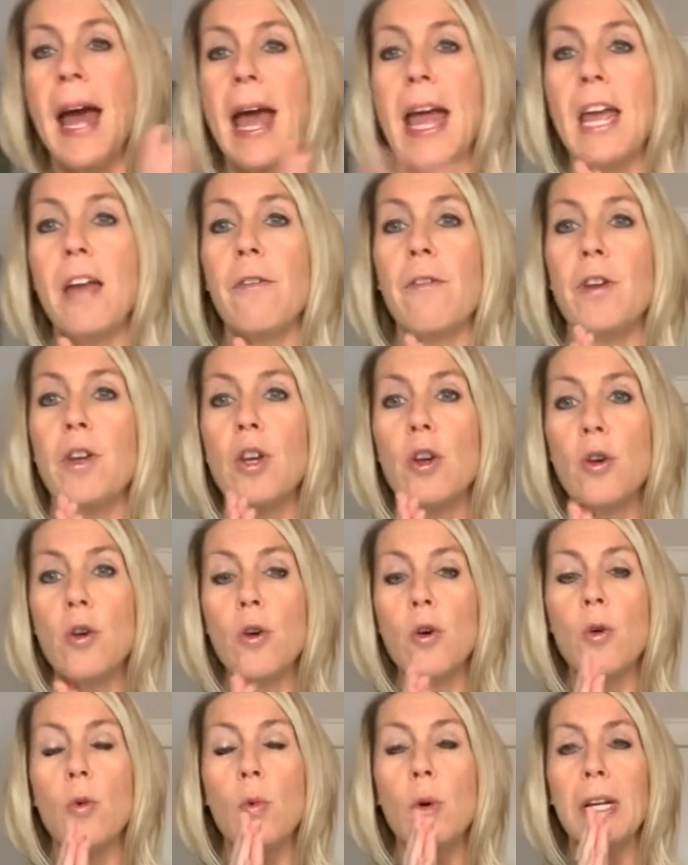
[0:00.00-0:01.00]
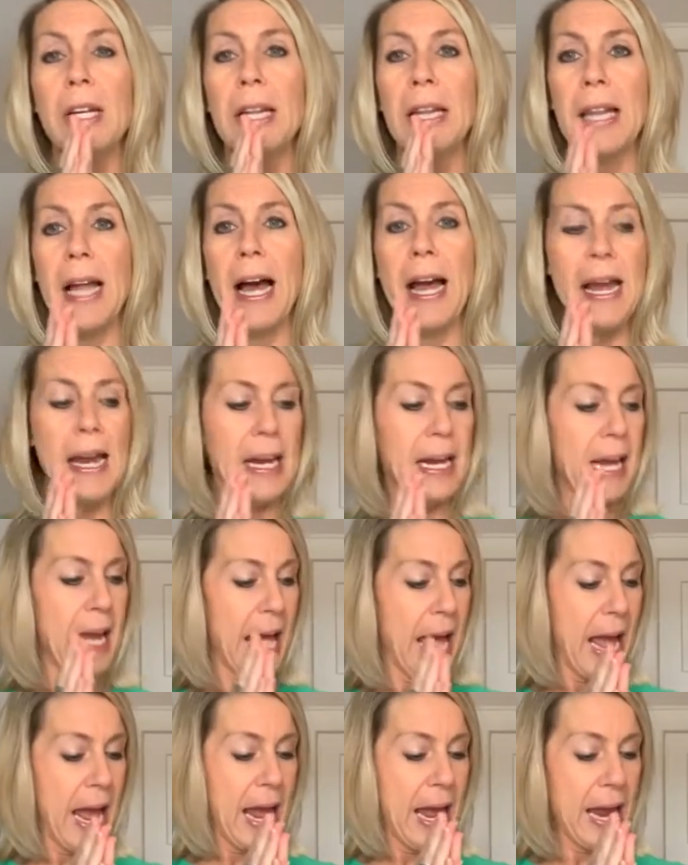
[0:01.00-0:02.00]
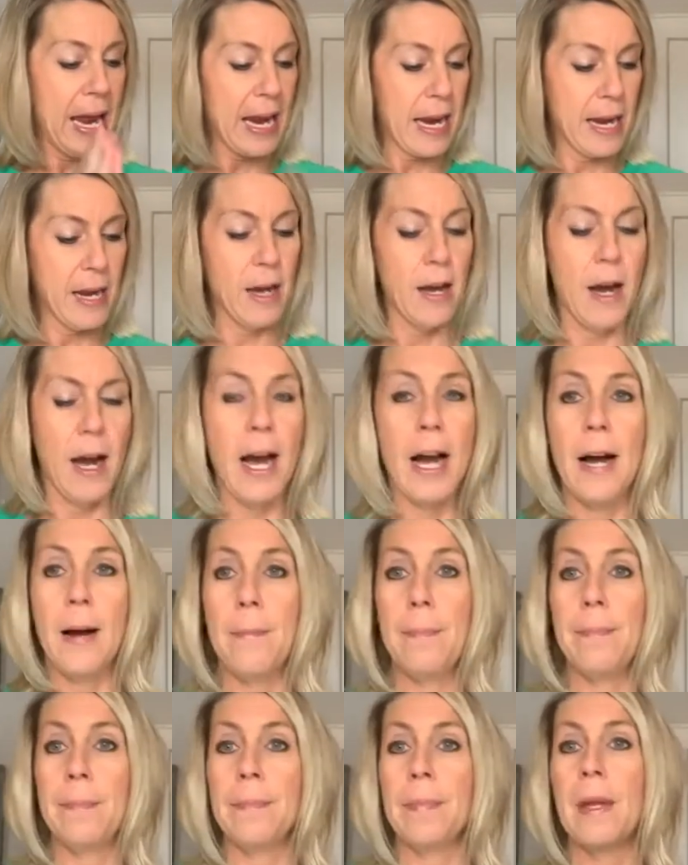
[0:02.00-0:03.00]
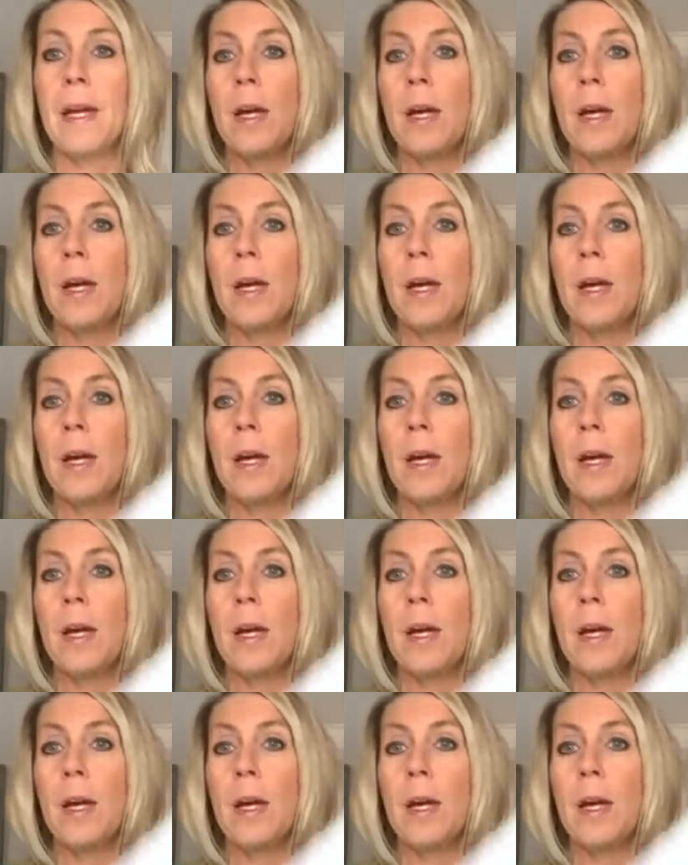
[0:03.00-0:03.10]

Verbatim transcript: if you would like a, um,